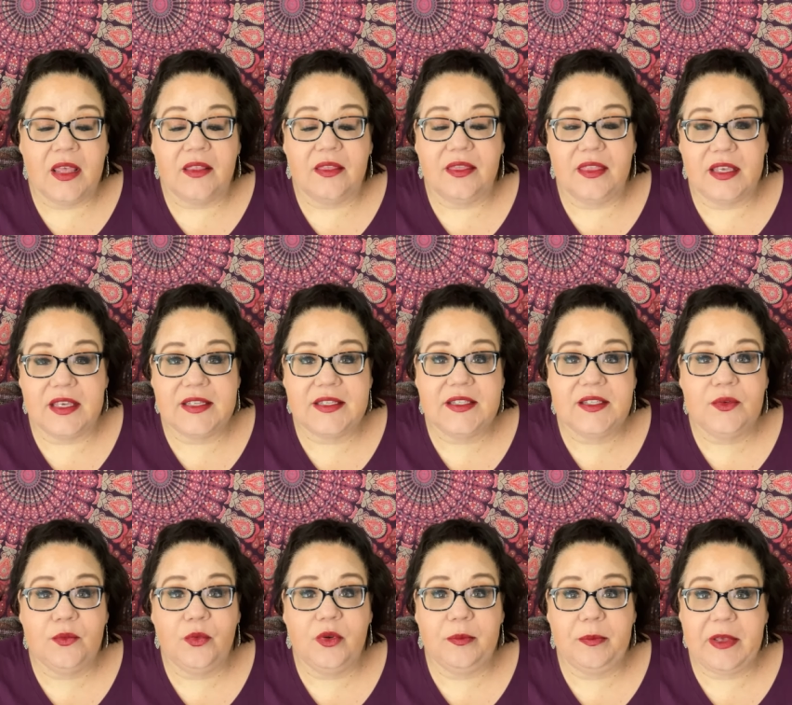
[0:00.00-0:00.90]
This
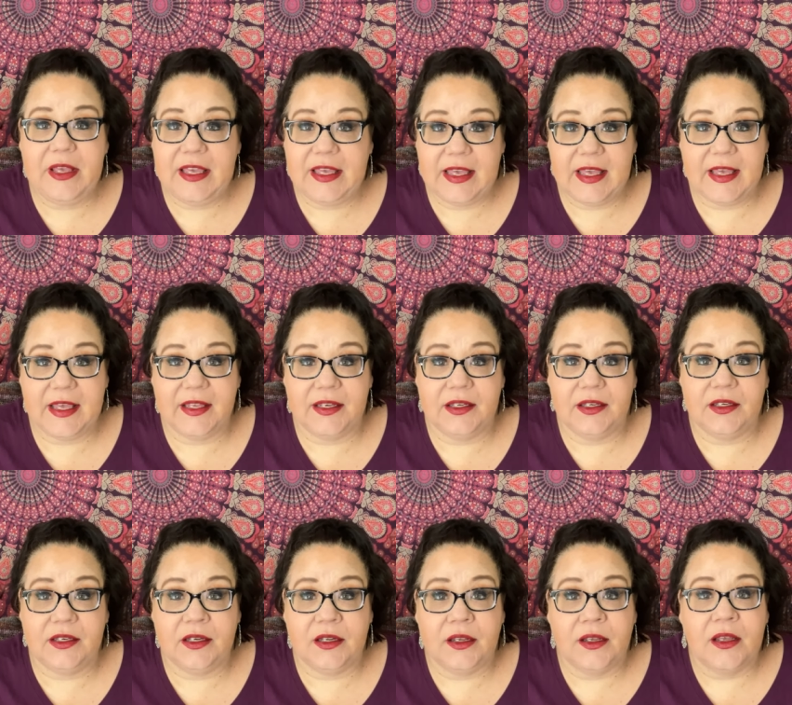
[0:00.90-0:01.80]
would
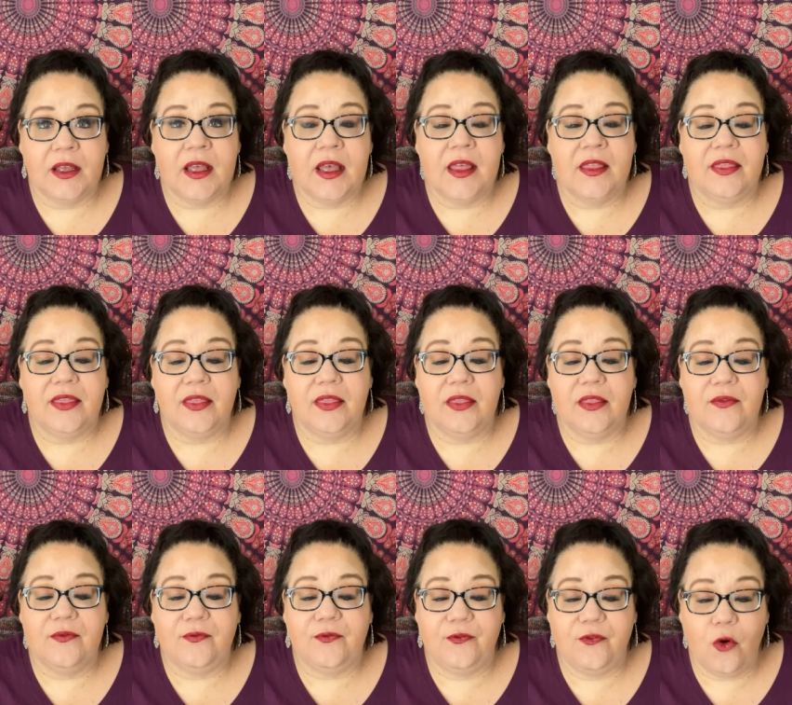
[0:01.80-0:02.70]
begin
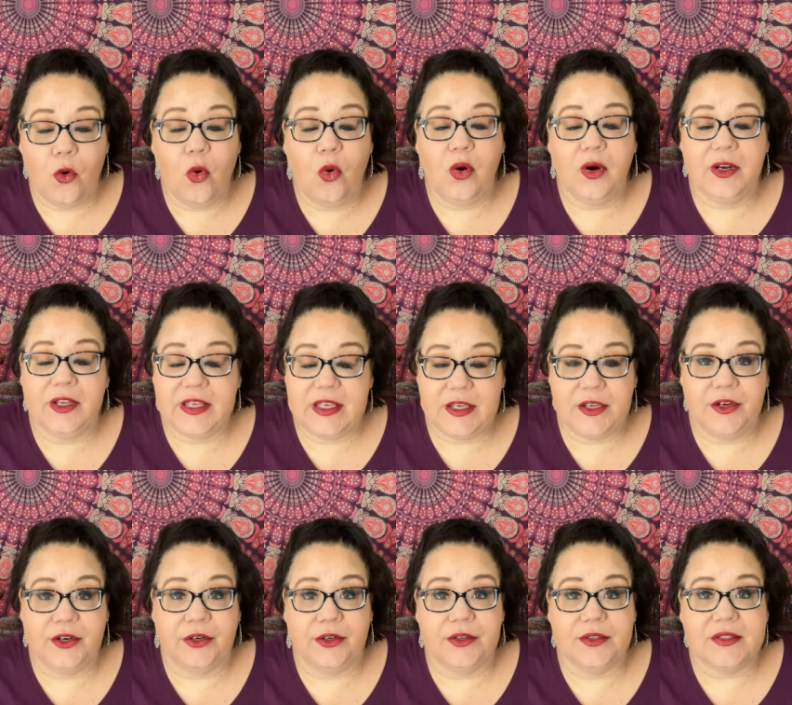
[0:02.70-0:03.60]
4
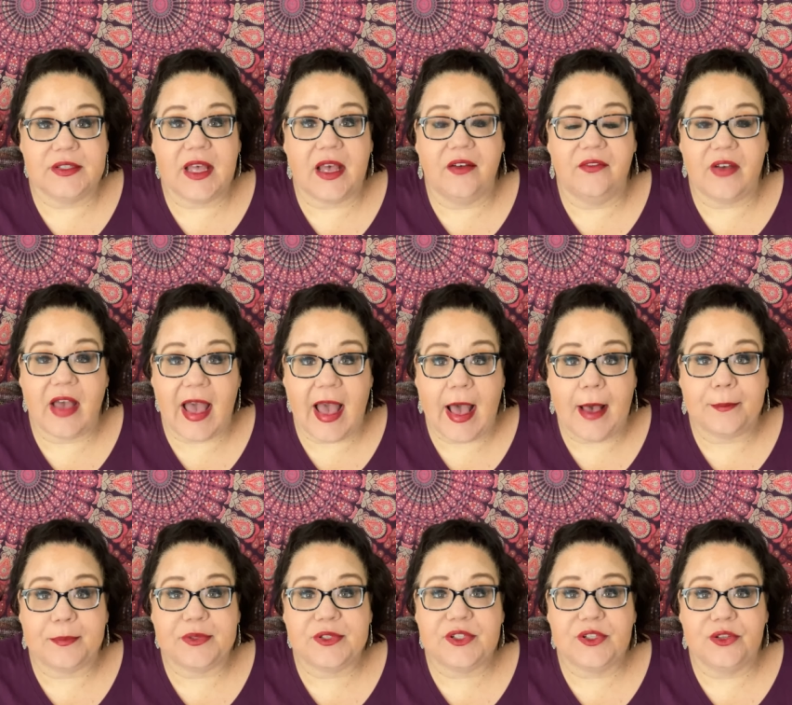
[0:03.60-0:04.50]
years of
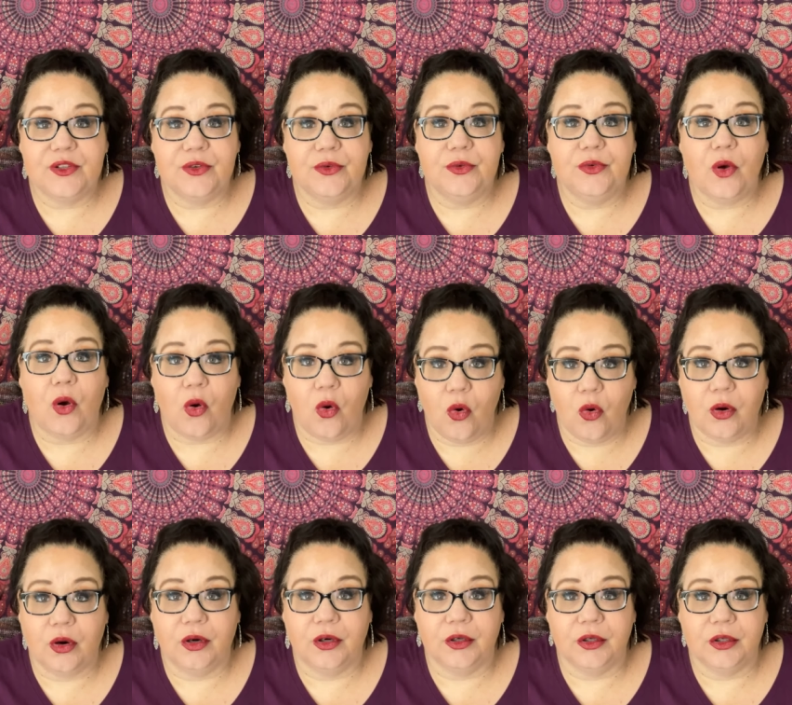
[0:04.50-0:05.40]
absolute
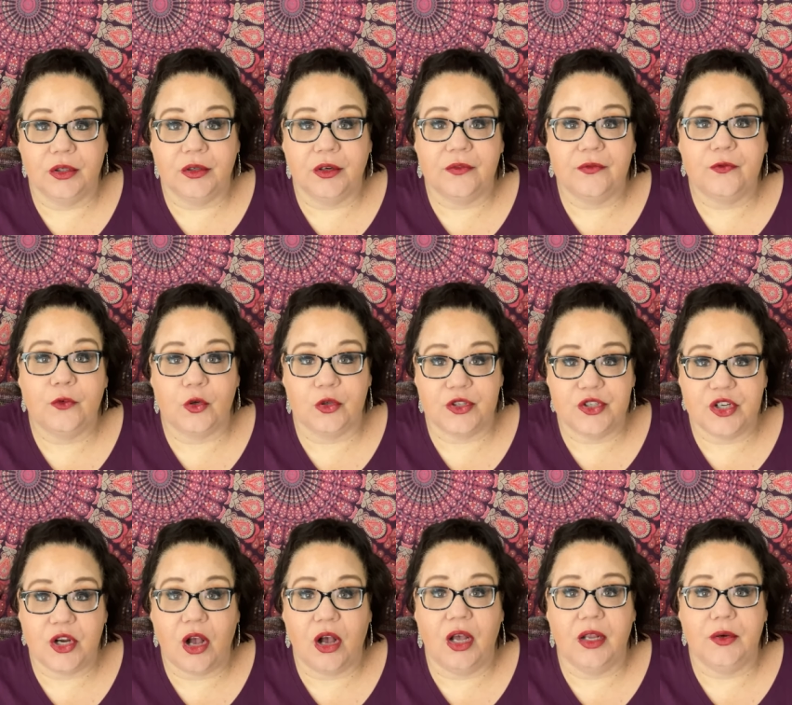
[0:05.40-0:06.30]
horror for
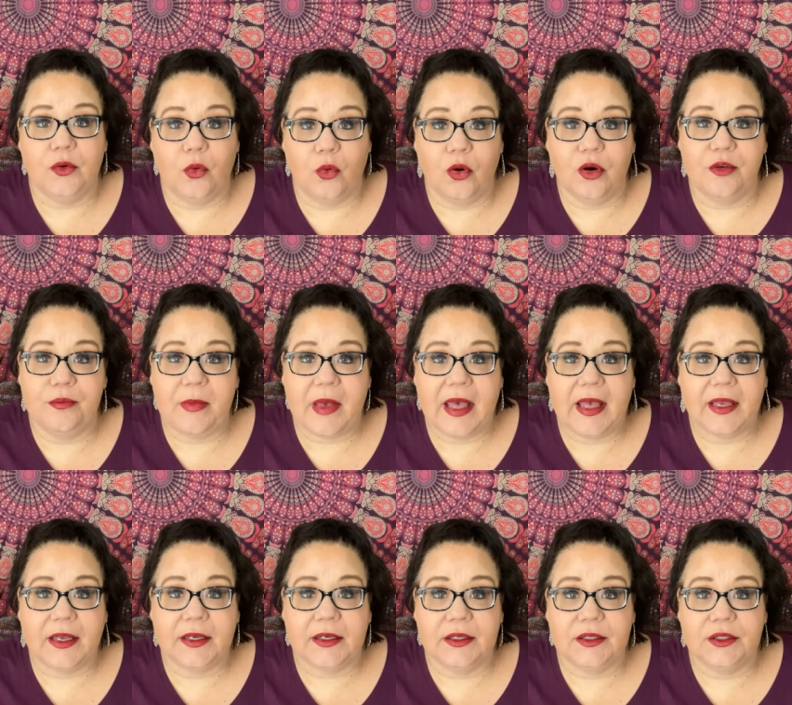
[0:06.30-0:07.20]
Shawn
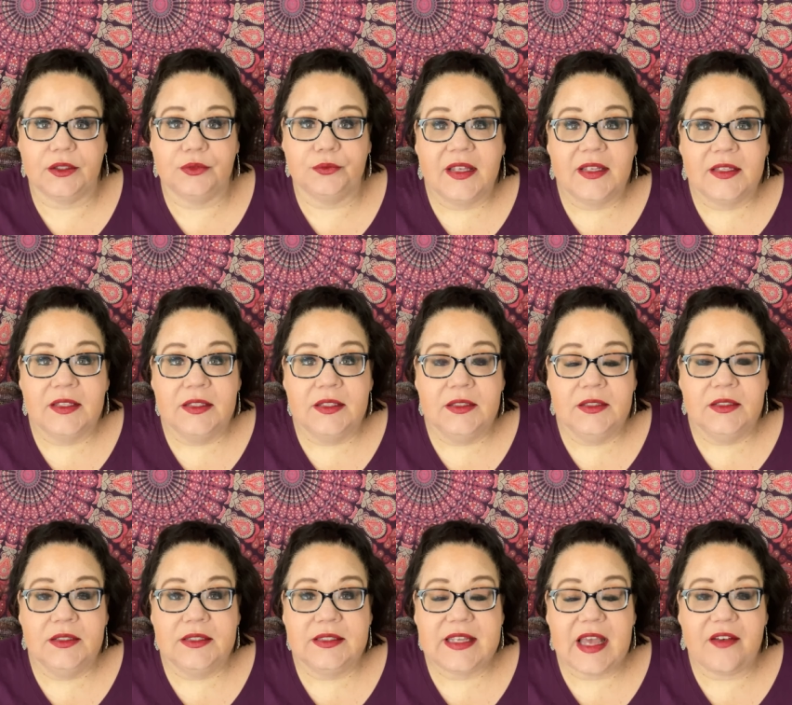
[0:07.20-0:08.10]
Hornbeck.
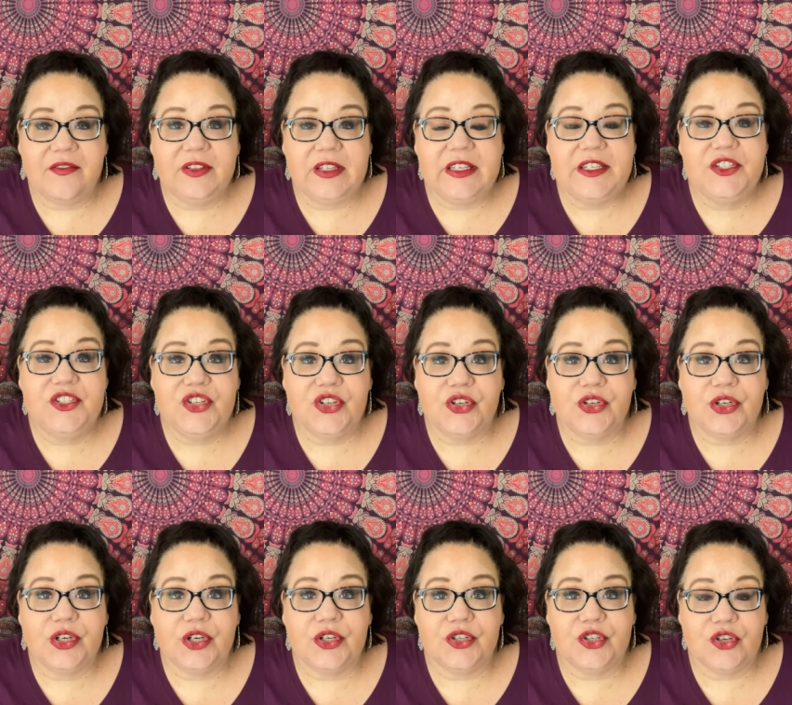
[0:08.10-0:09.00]
Devlin
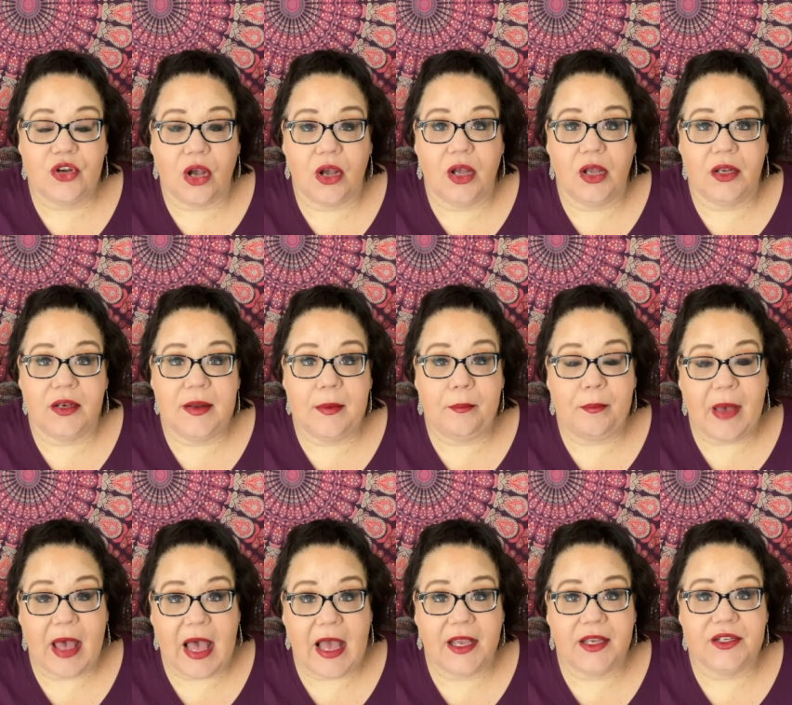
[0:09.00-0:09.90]
took Shawn
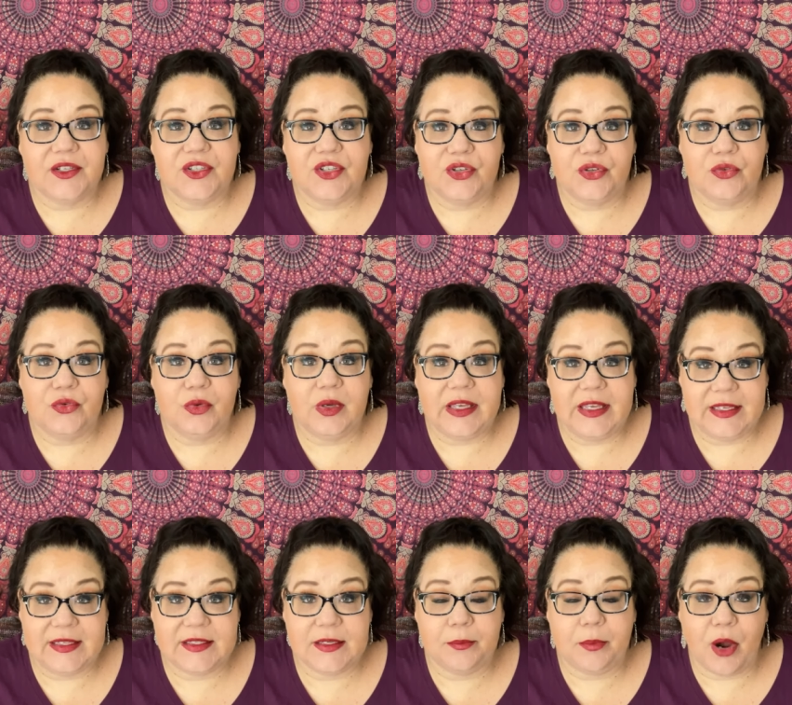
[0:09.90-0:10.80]
back to
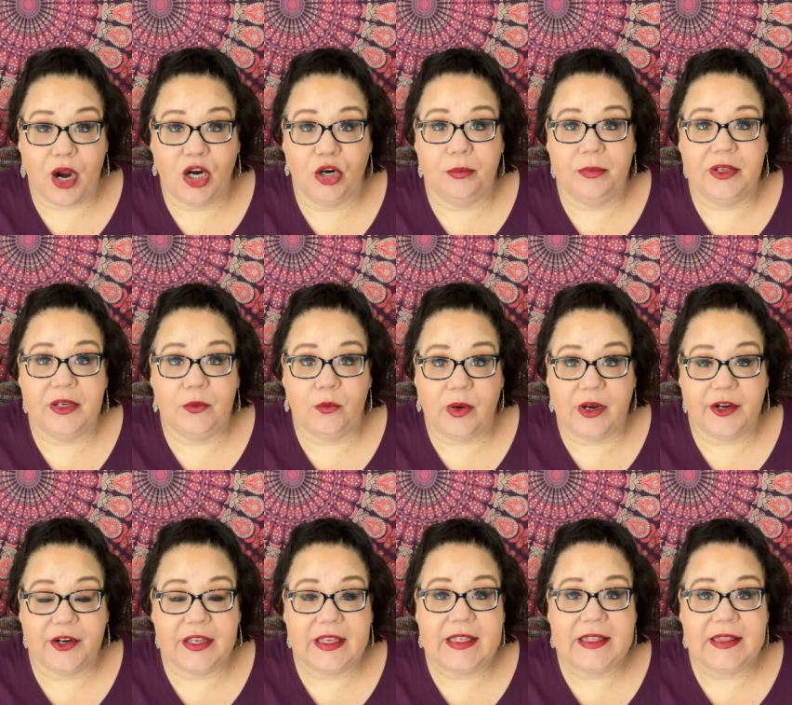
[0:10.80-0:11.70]
his apartment where
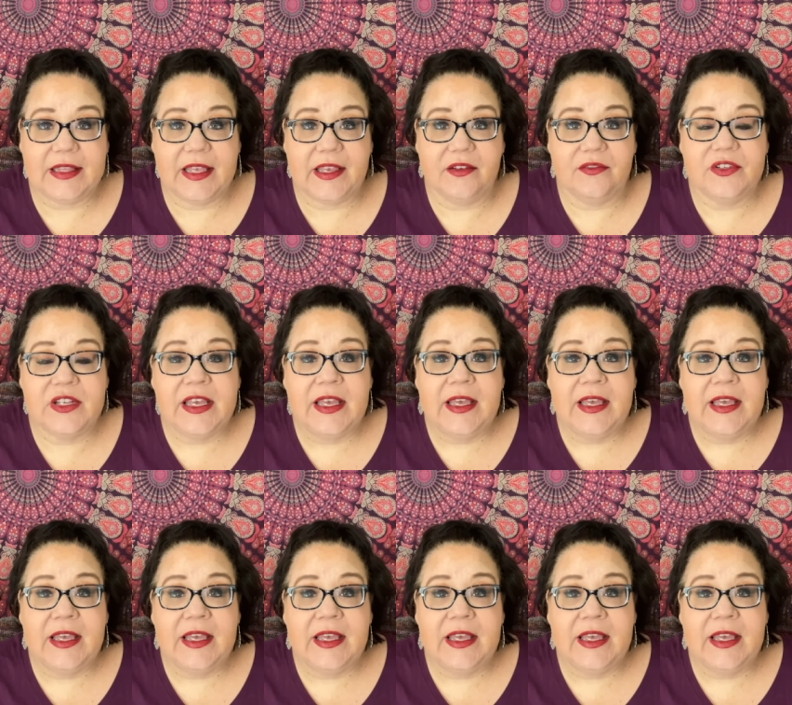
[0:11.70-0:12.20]
he lived.